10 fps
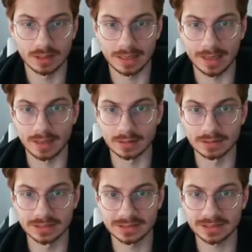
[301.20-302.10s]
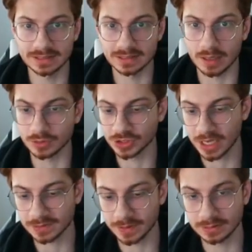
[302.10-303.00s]
And this is our
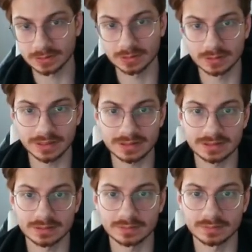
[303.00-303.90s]
chatbot. Let's